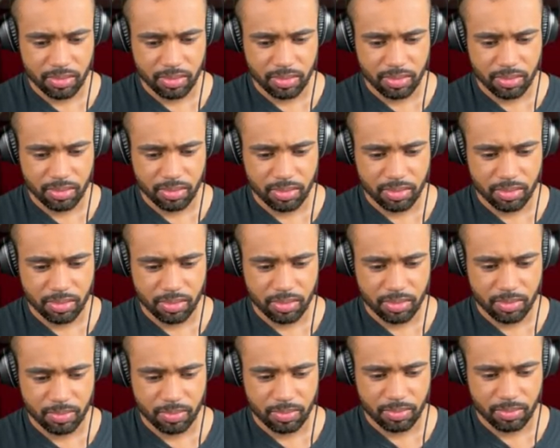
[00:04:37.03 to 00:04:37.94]
You
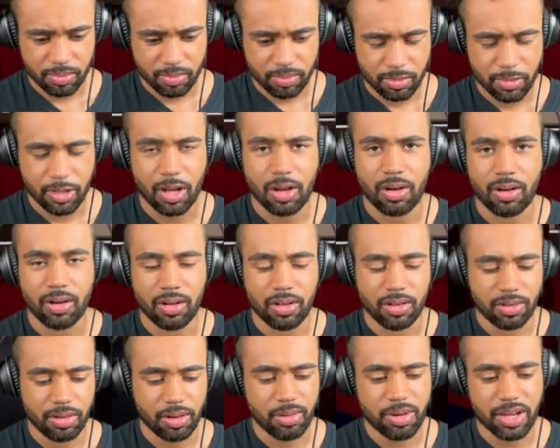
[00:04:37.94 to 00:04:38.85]
can do it.
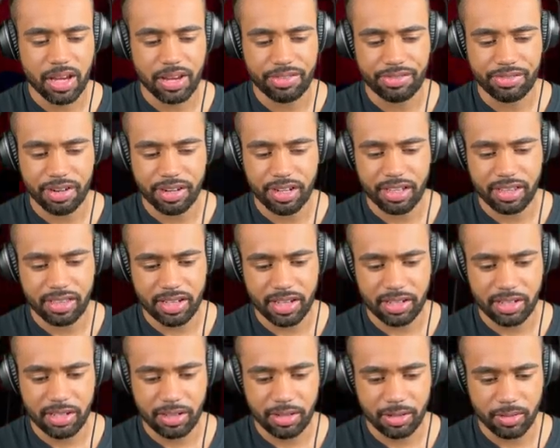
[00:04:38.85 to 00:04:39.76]
Oh, okay, Freddy.
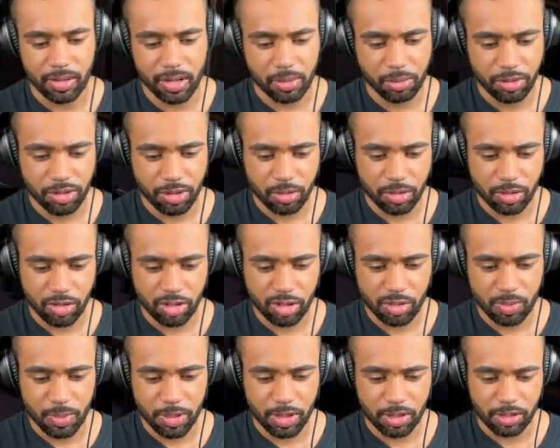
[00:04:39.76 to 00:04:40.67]
Thank you. I'll do it
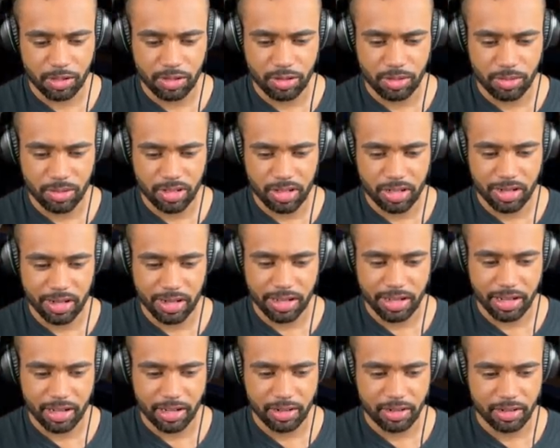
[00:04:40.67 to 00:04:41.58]
just because you said I
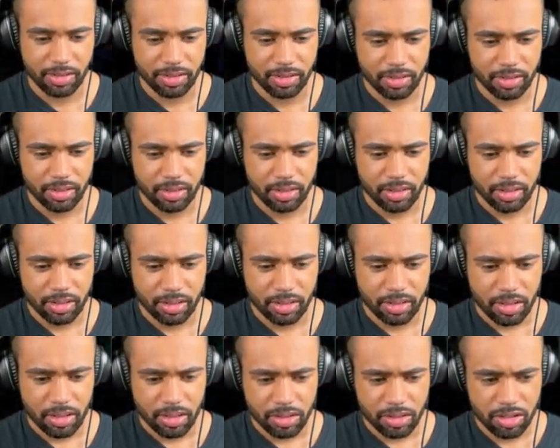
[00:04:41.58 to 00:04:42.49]
can.
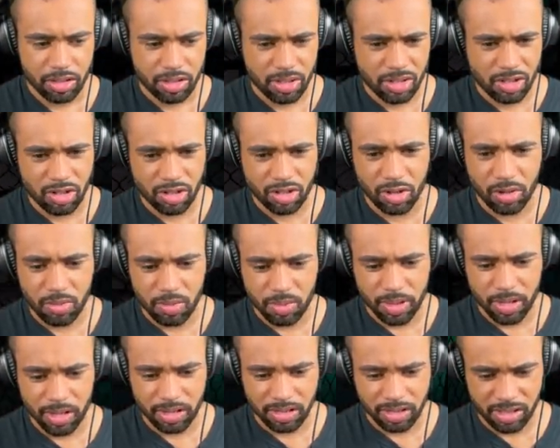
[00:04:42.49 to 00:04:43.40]
This is so
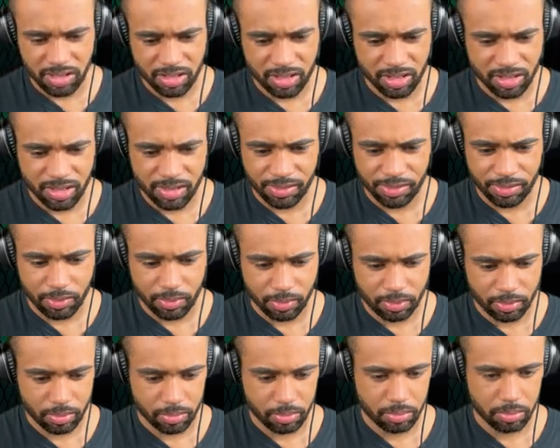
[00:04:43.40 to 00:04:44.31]
weird. This doesn't...
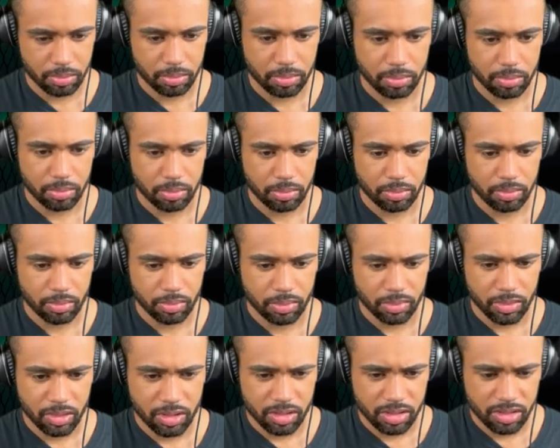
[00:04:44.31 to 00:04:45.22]

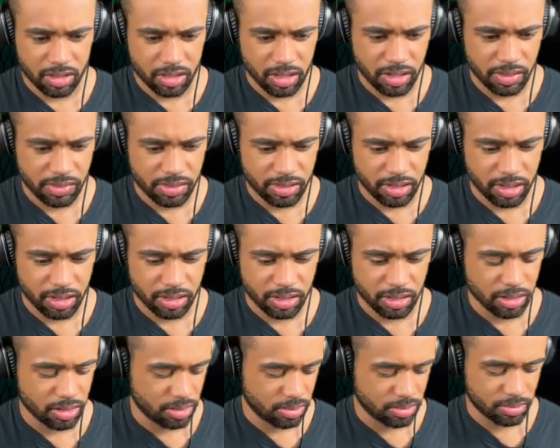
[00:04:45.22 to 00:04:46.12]
Save stage.
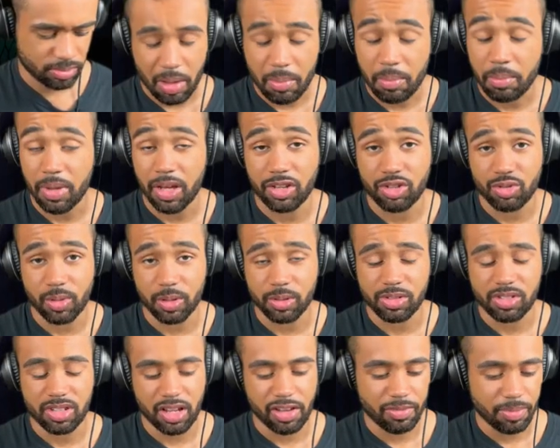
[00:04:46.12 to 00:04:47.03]
Oh, may as well
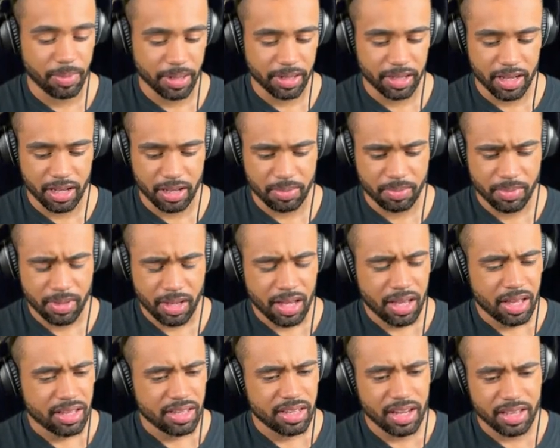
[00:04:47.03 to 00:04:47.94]
save my game.
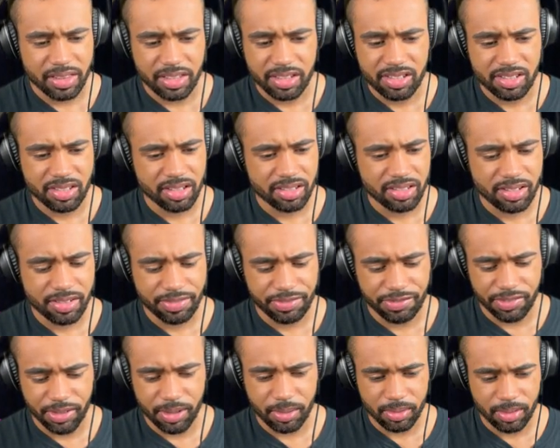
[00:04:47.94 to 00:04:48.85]
Yeah, this doesn't
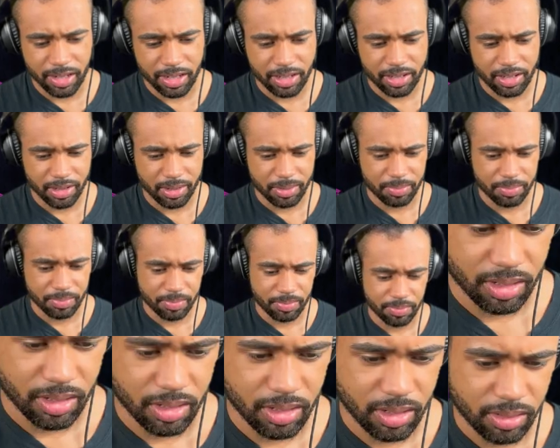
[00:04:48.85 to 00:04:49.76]
feel like, um...
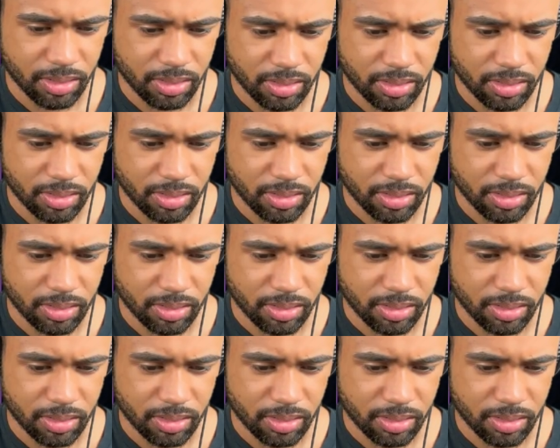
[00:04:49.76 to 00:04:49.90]
Huh?